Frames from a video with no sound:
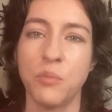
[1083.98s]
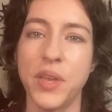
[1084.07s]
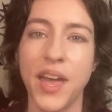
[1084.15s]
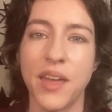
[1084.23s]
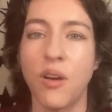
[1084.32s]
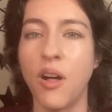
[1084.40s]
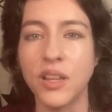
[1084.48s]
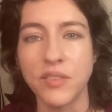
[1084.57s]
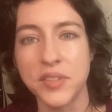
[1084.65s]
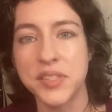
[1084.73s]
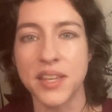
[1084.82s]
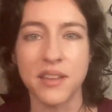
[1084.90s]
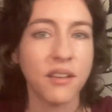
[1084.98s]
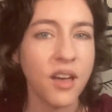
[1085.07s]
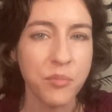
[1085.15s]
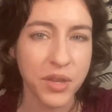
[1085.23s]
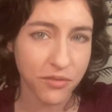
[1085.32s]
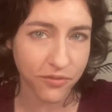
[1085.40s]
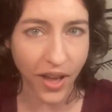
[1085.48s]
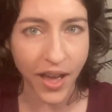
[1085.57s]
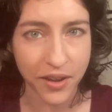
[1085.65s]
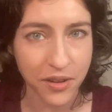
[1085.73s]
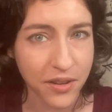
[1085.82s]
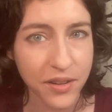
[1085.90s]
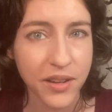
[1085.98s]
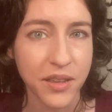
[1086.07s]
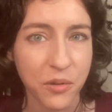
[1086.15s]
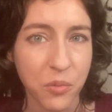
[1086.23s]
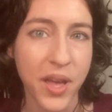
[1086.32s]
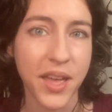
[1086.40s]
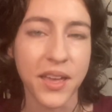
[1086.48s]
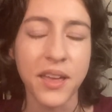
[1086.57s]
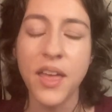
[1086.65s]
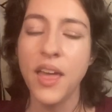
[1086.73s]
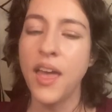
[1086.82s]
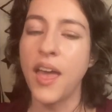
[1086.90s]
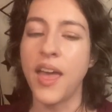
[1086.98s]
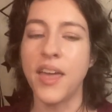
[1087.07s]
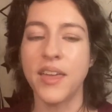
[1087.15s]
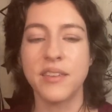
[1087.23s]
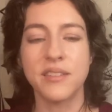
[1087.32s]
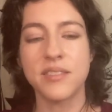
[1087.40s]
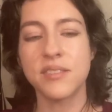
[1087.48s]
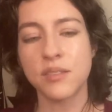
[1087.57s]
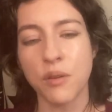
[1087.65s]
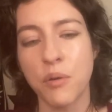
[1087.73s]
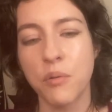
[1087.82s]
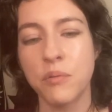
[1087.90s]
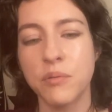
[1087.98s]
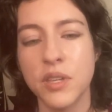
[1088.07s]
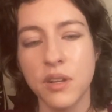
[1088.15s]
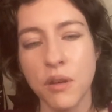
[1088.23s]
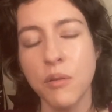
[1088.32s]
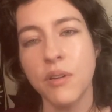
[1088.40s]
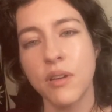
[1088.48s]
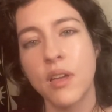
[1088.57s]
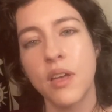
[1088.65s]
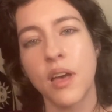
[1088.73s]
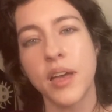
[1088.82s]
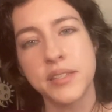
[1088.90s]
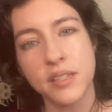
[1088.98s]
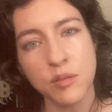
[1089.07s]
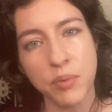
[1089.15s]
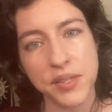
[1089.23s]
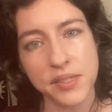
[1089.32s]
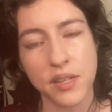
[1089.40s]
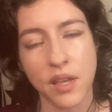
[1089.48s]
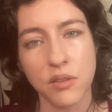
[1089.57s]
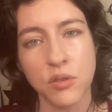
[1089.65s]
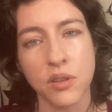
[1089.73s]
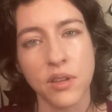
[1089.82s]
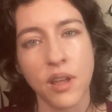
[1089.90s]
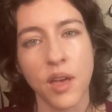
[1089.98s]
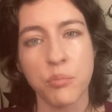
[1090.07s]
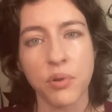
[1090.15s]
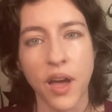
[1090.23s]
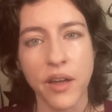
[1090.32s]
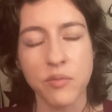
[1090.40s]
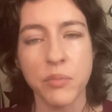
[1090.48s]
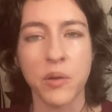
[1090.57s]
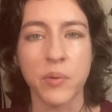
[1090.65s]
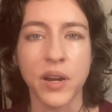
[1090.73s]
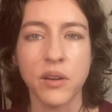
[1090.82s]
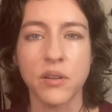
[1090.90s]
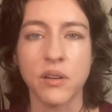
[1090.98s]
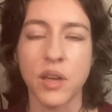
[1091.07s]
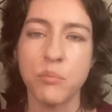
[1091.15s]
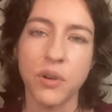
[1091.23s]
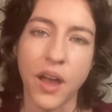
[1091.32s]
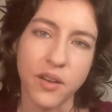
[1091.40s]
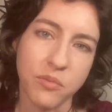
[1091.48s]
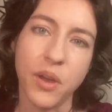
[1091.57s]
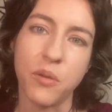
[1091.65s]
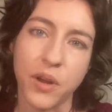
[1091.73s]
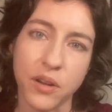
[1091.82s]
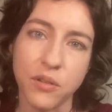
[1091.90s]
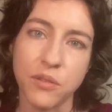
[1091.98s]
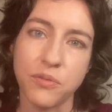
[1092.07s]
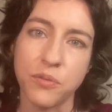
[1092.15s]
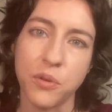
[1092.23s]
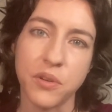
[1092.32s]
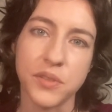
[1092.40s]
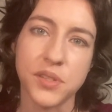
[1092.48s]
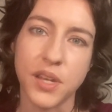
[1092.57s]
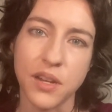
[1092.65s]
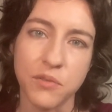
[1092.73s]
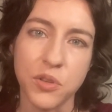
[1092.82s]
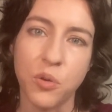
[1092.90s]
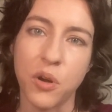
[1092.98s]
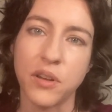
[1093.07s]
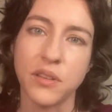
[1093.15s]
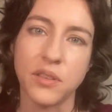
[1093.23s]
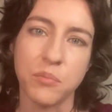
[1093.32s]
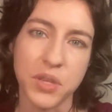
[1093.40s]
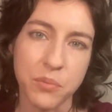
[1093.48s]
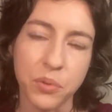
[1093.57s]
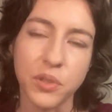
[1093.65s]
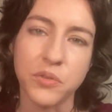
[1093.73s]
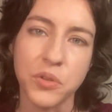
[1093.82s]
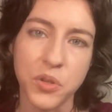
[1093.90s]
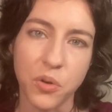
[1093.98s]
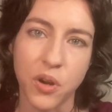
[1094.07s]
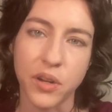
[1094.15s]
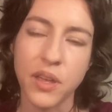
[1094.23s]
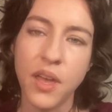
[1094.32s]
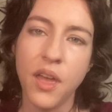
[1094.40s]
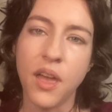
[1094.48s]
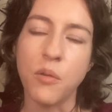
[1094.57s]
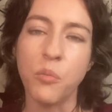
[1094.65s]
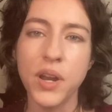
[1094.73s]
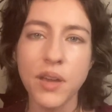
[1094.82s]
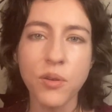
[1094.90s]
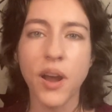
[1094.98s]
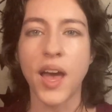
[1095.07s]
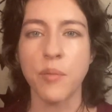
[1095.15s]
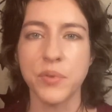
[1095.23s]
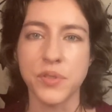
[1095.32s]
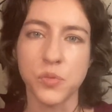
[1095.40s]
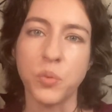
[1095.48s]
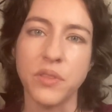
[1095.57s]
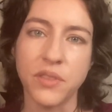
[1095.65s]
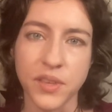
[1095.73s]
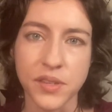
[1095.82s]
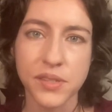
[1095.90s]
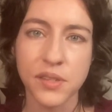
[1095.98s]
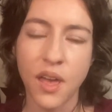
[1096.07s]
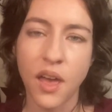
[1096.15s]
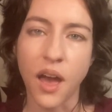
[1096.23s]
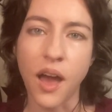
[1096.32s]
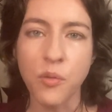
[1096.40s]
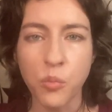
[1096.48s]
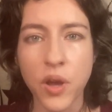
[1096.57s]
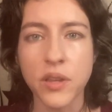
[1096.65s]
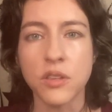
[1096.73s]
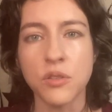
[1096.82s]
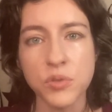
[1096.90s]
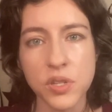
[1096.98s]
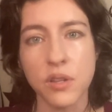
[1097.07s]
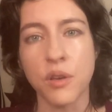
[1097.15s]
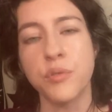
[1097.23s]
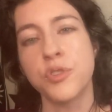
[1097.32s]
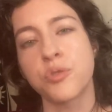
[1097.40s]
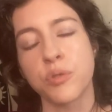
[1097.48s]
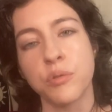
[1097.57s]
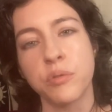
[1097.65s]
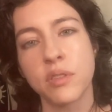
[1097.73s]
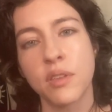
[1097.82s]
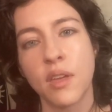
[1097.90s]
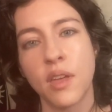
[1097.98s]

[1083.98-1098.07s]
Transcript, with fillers: We had all of this incoming fire in a way. And so, I did the best that I could. I'm proud of my record. I'm proud of my record for the state of New York and the people of New York. And whatever happens with this, I want you to know the truth.